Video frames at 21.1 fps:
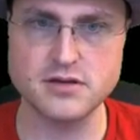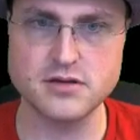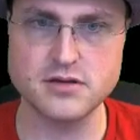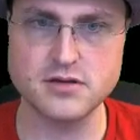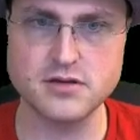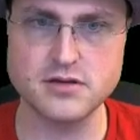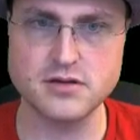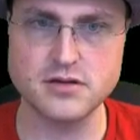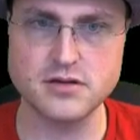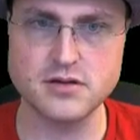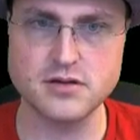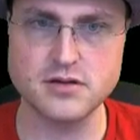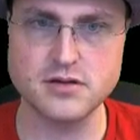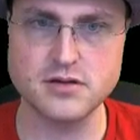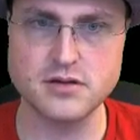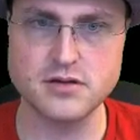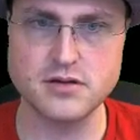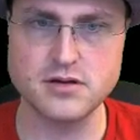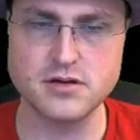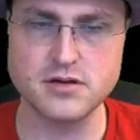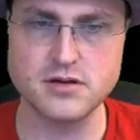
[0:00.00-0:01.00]

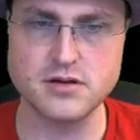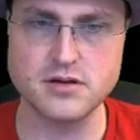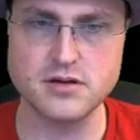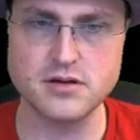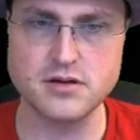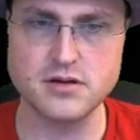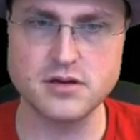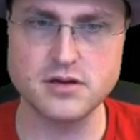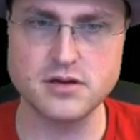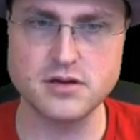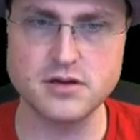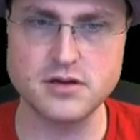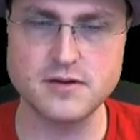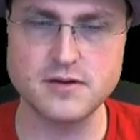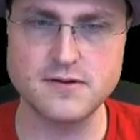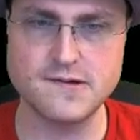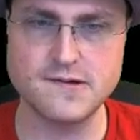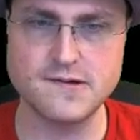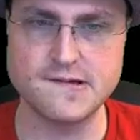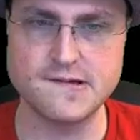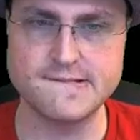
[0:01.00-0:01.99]

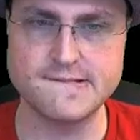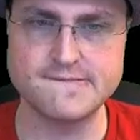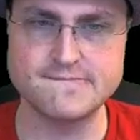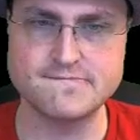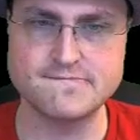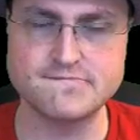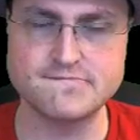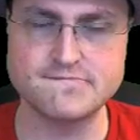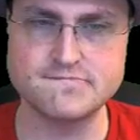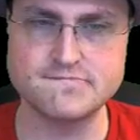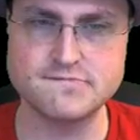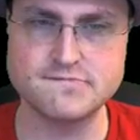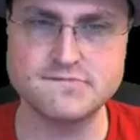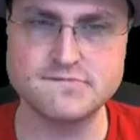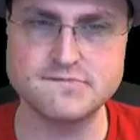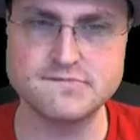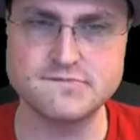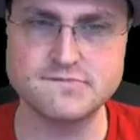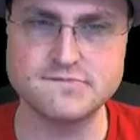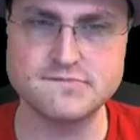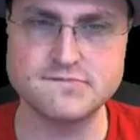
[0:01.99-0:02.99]

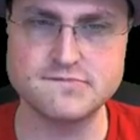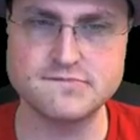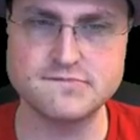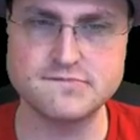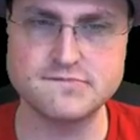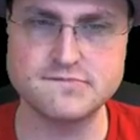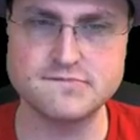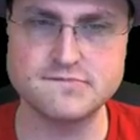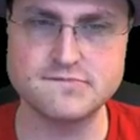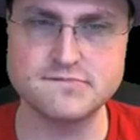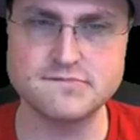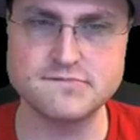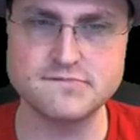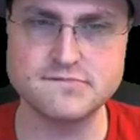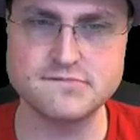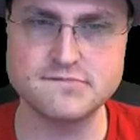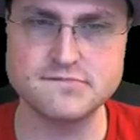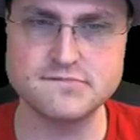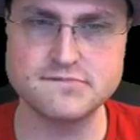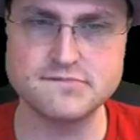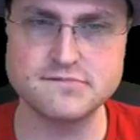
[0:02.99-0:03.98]

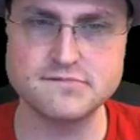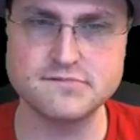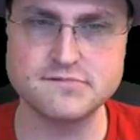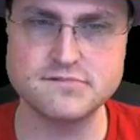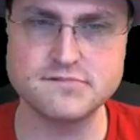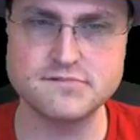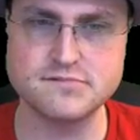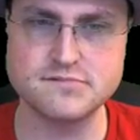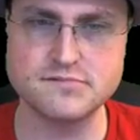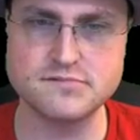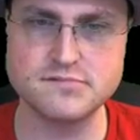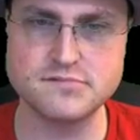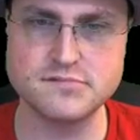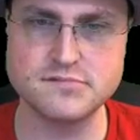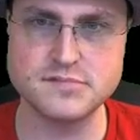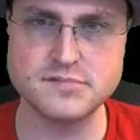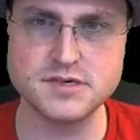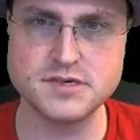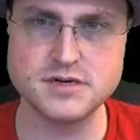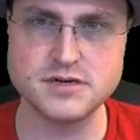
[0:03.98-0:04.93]
No one is speaking in this clip.